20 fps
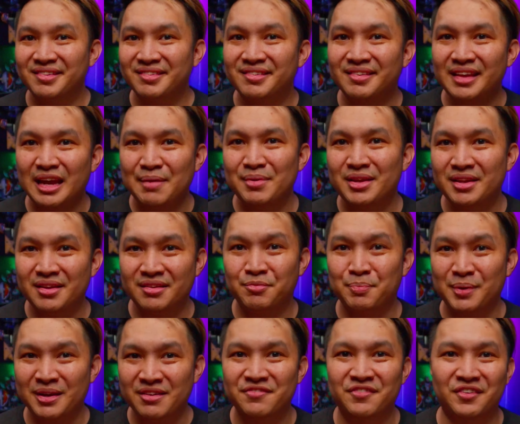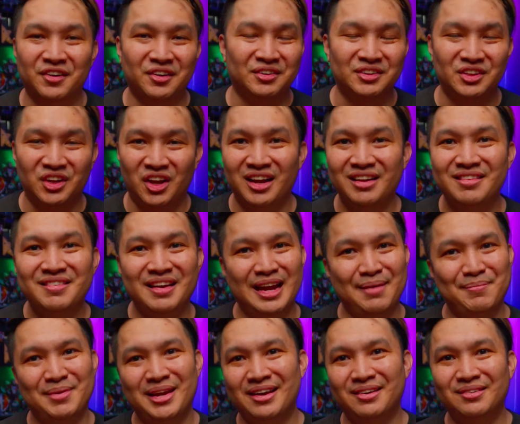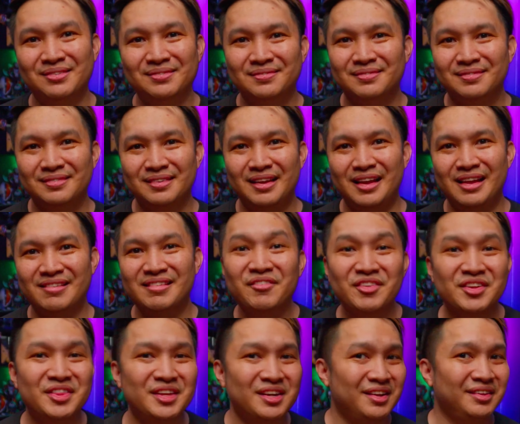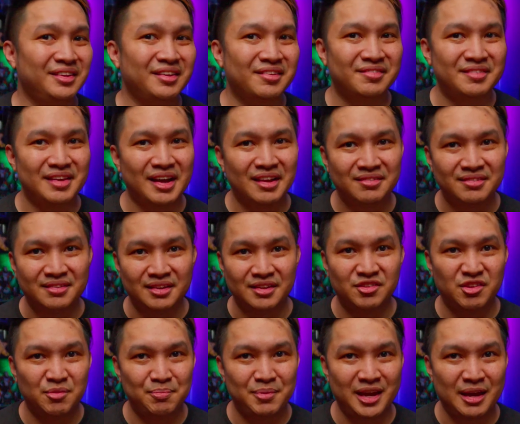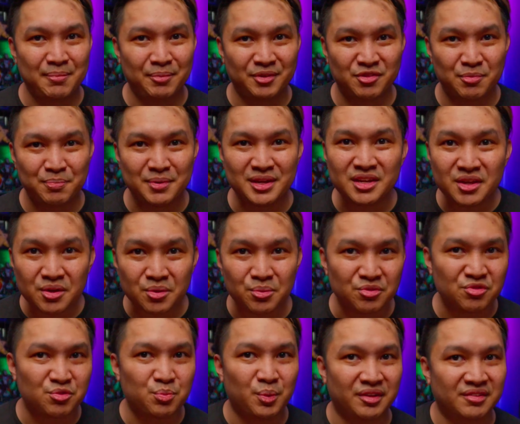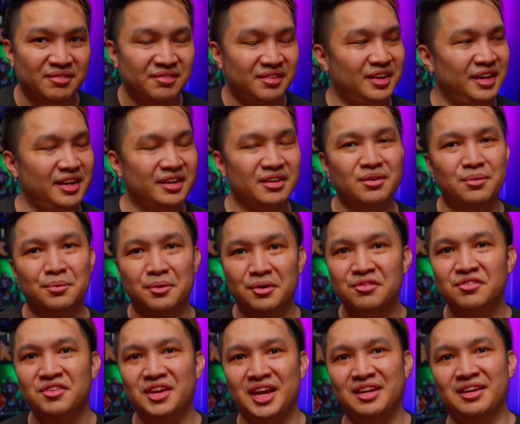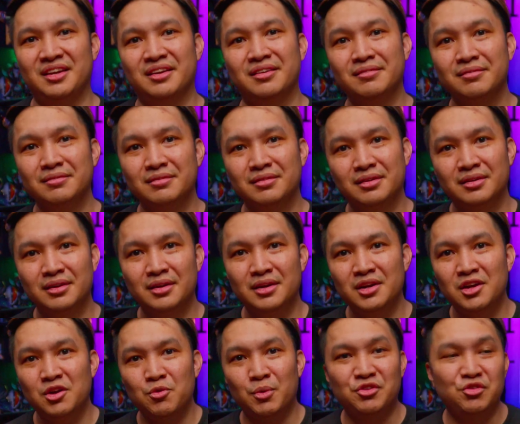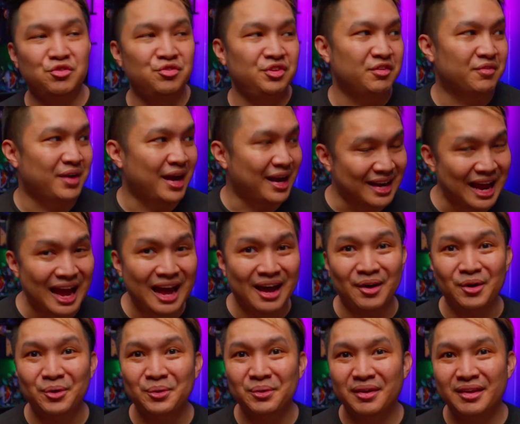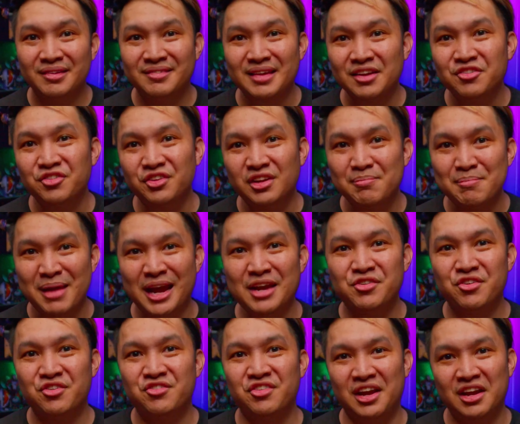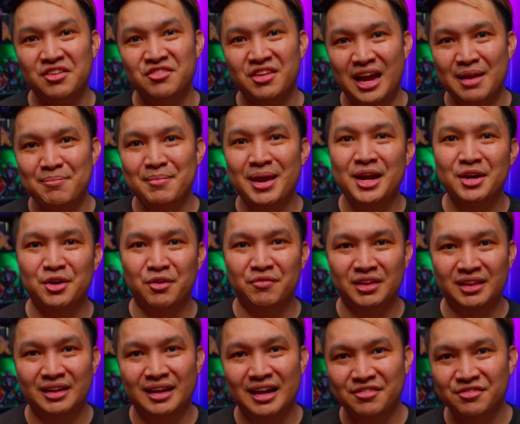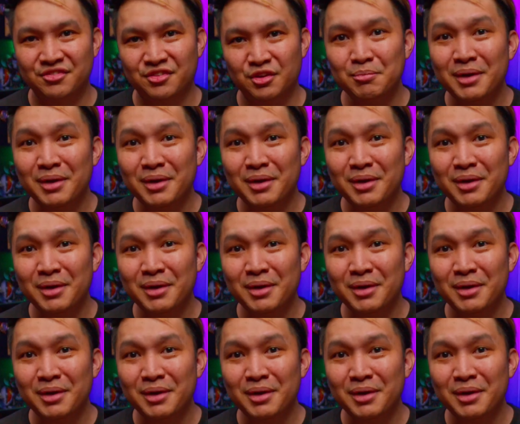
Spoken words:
is the same it has been for a long time now, as everything on this desk needs to be able to be used while sitting or standing. What you see right now is actually a major change I made over the last few